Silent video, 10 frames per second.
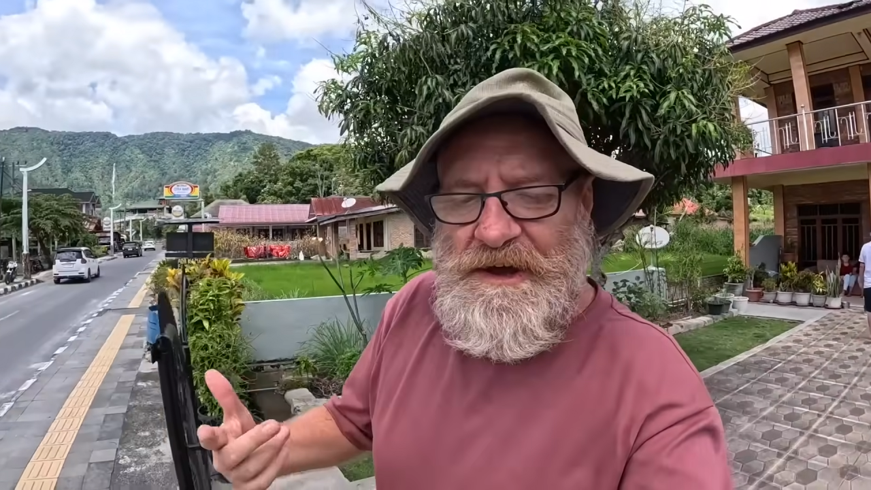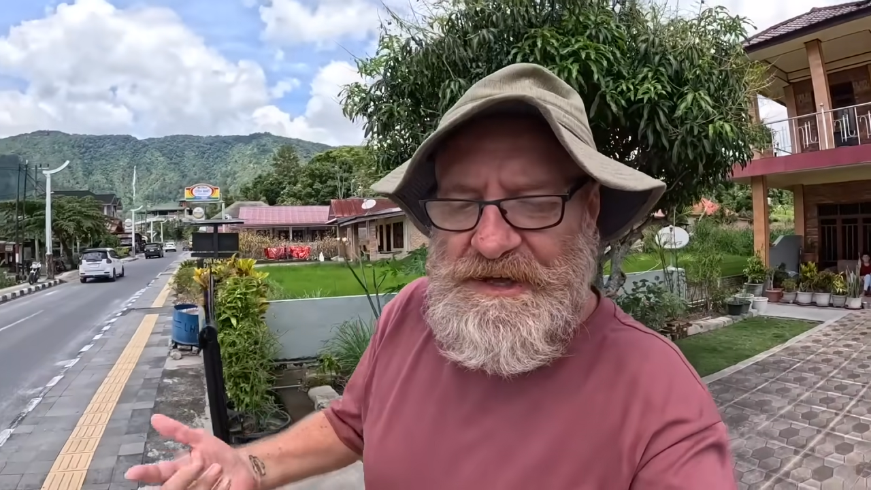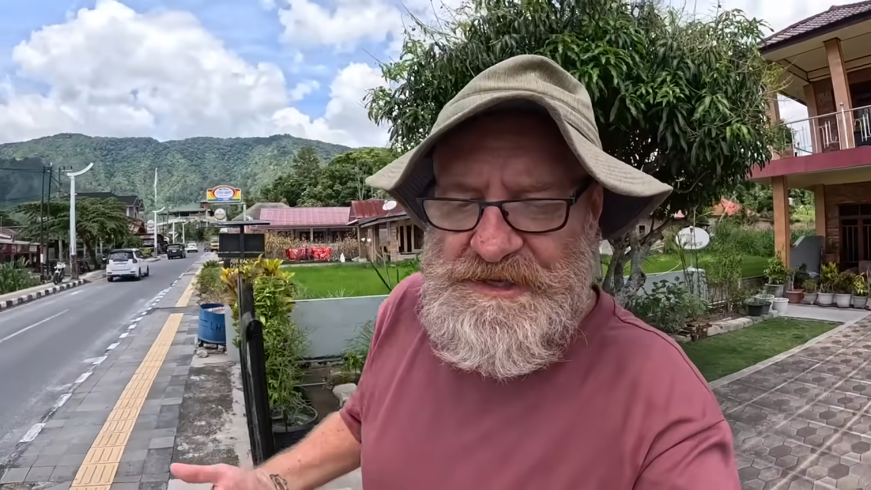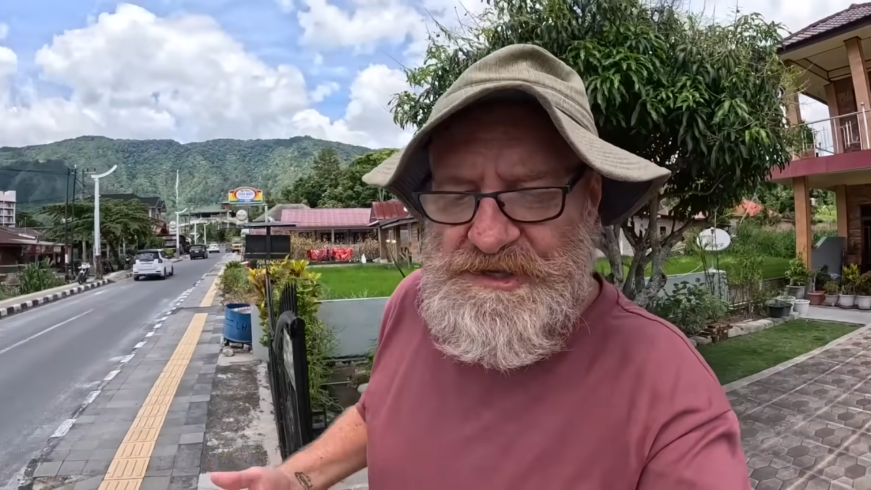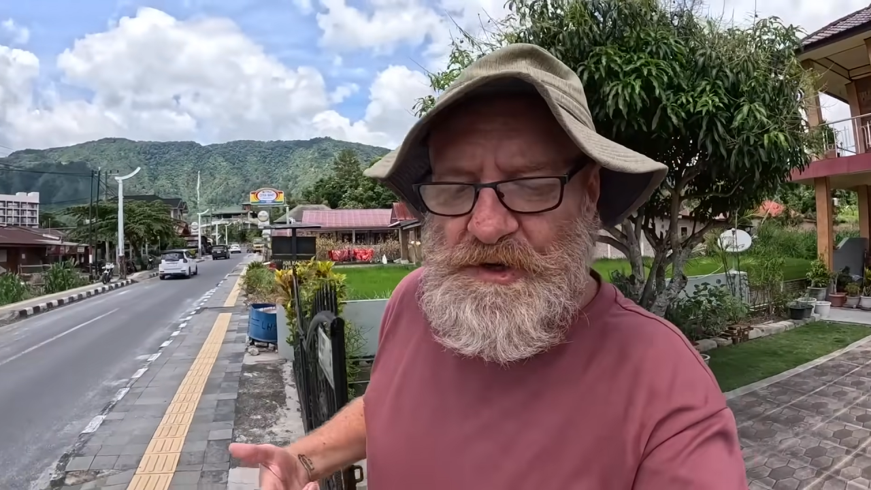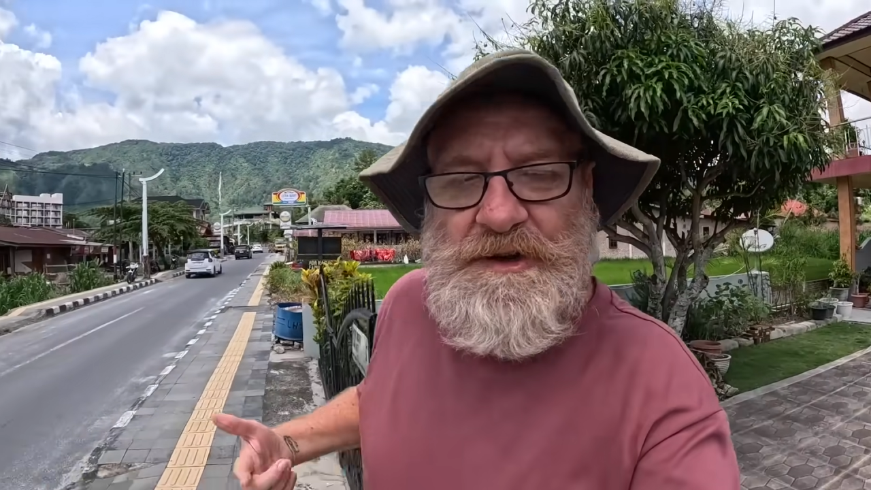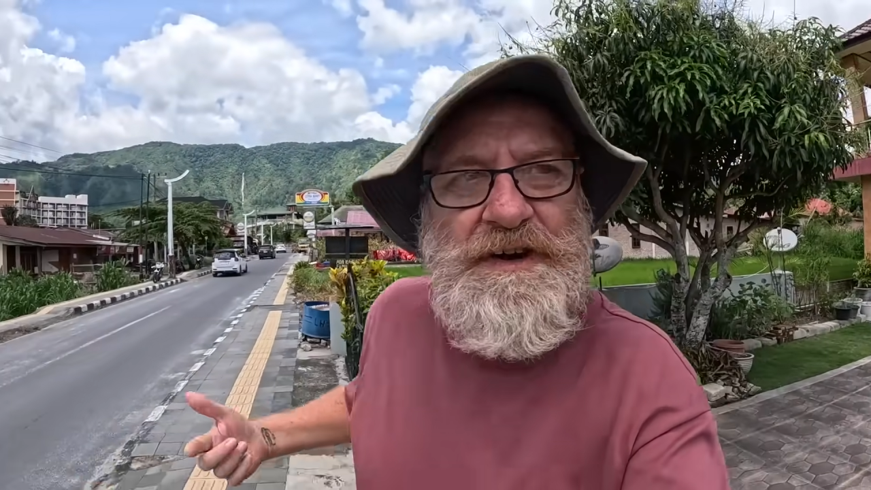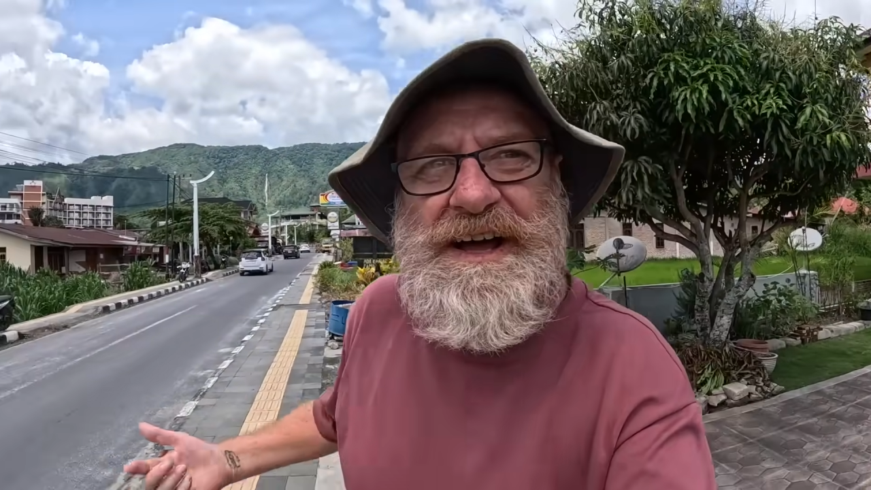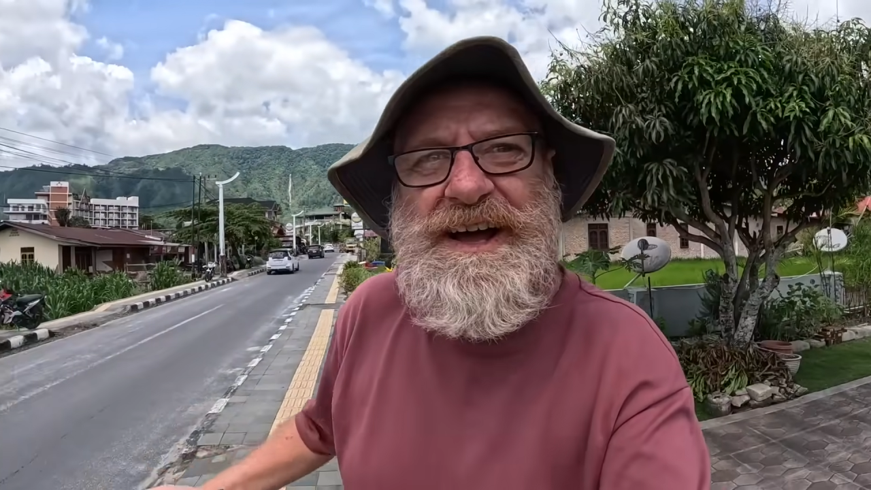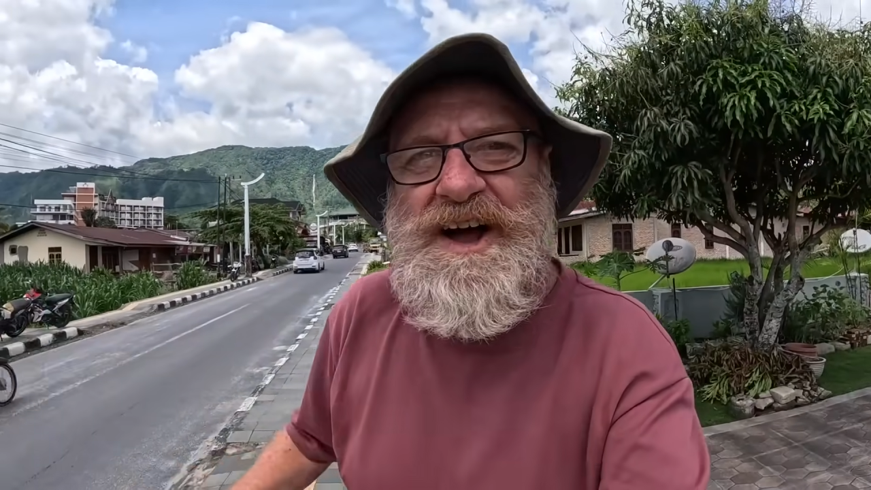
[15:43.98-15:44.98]
it's sort of,
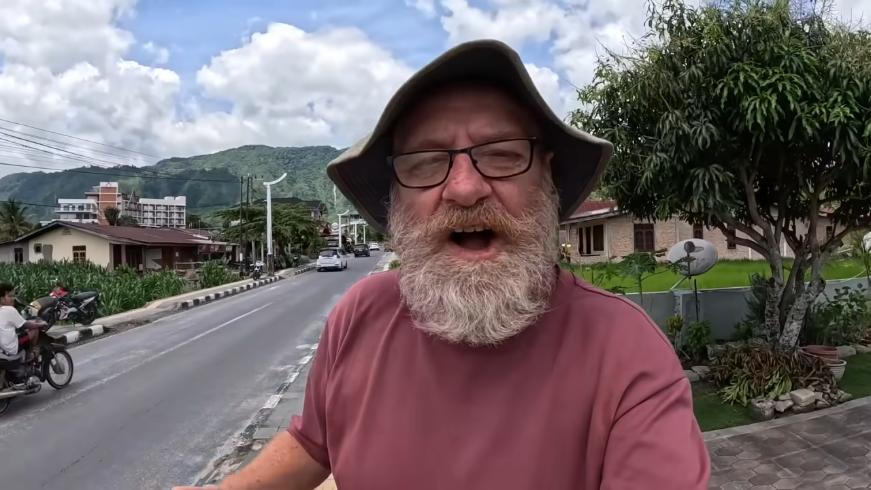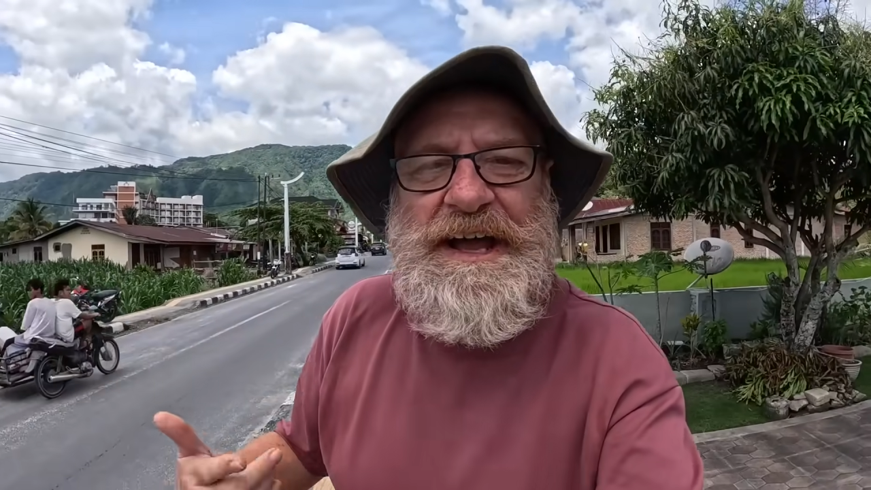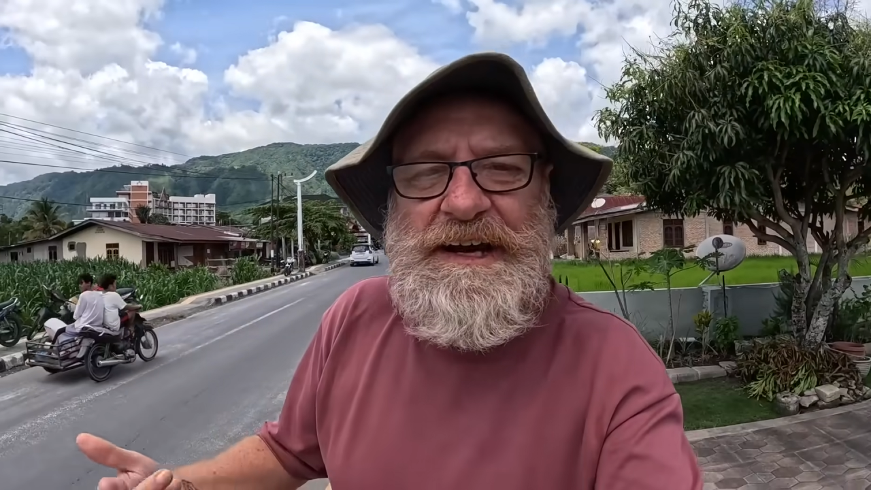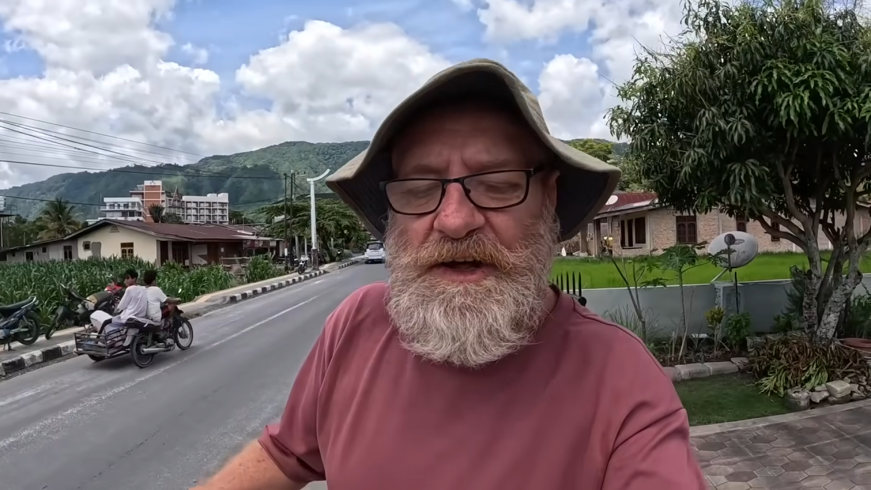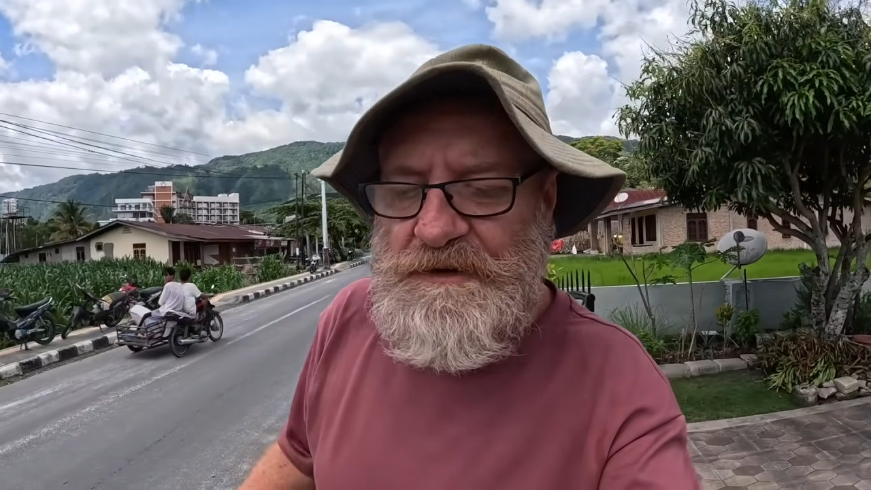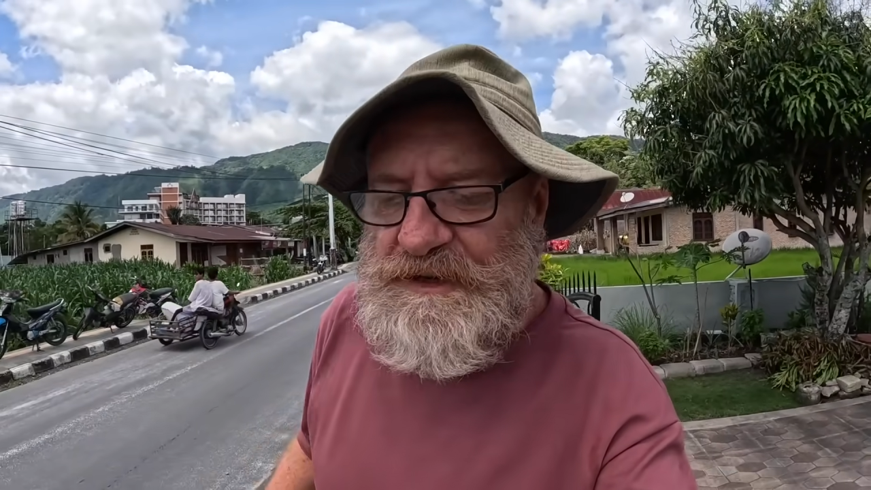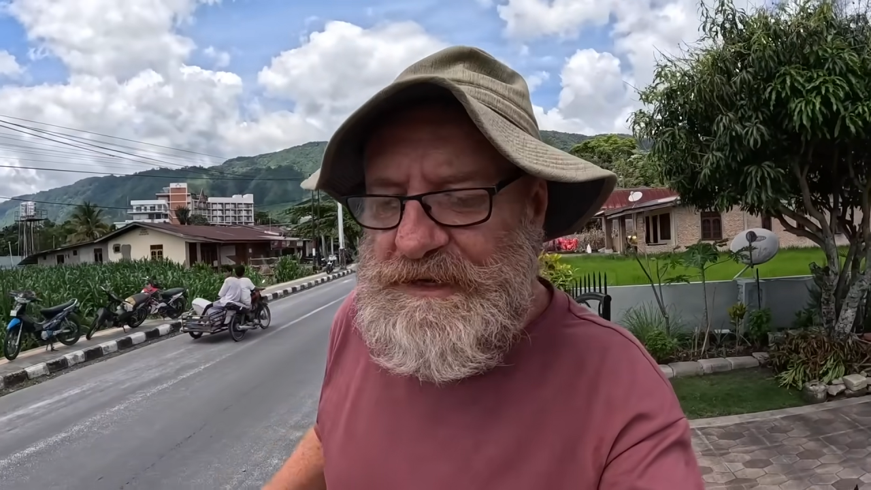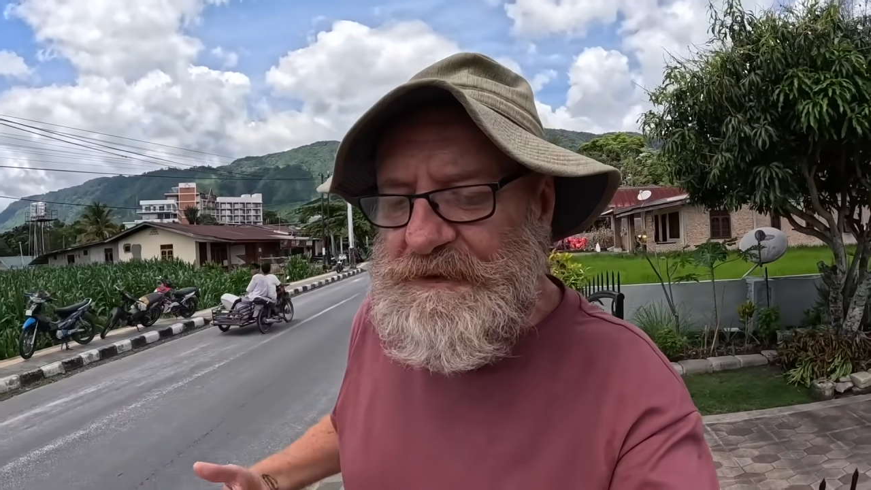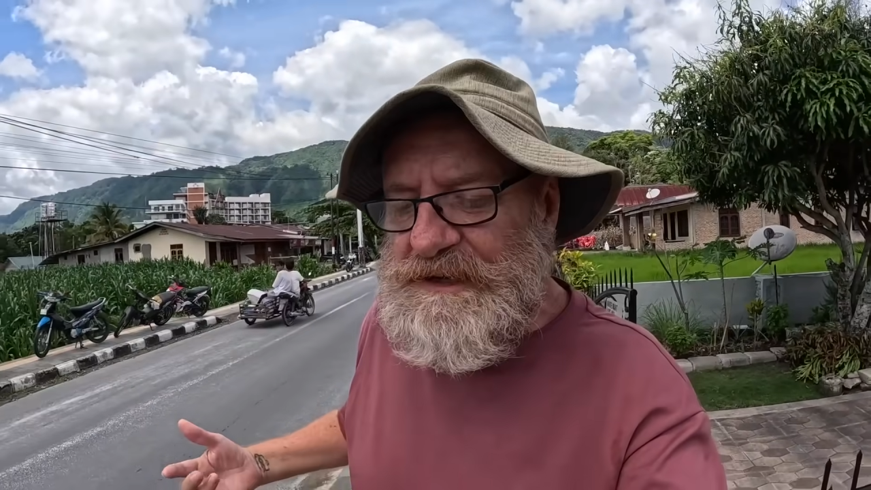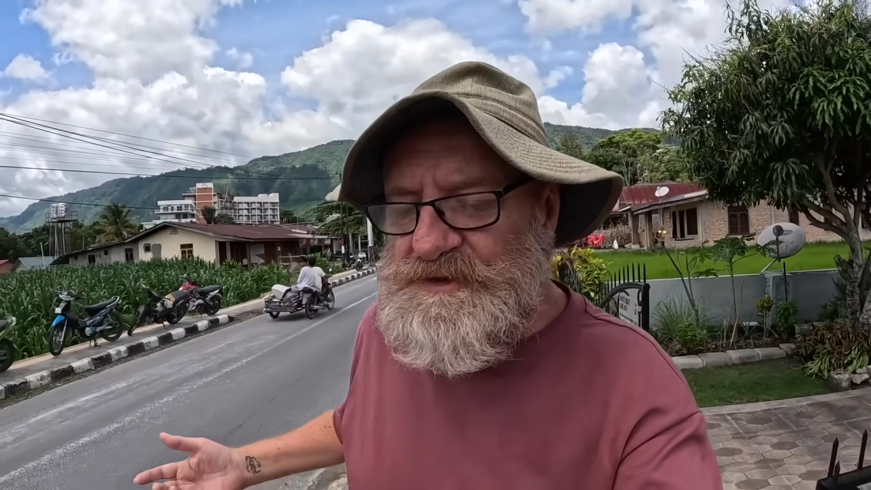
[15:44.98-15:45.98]
I get a lot of emails,